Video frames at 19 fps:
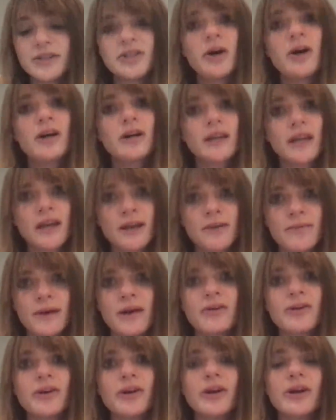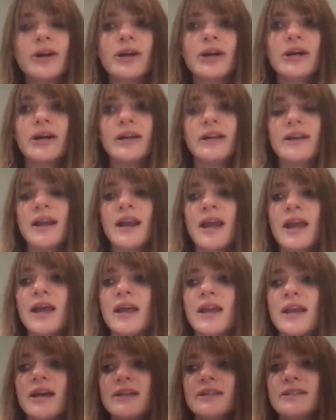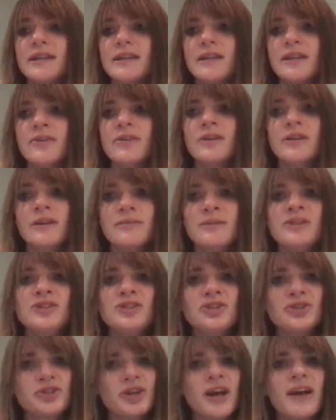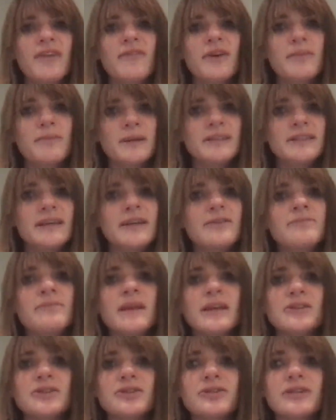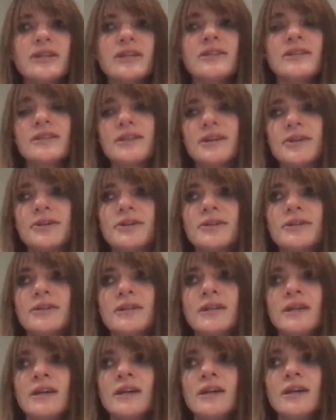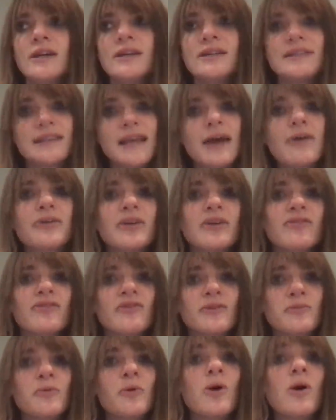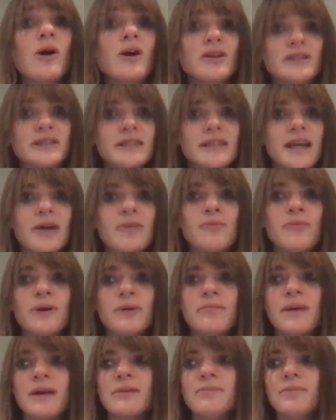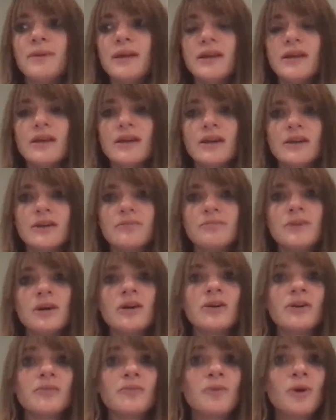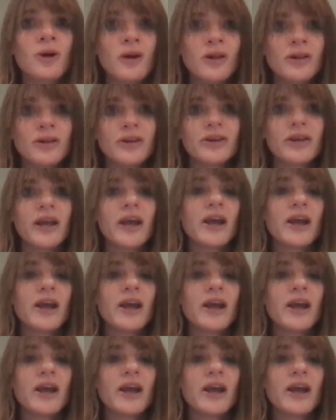talking about her, and I said, you know, let me just drive up and down Main Street and start scouting for walls, like what might be a good wall, a good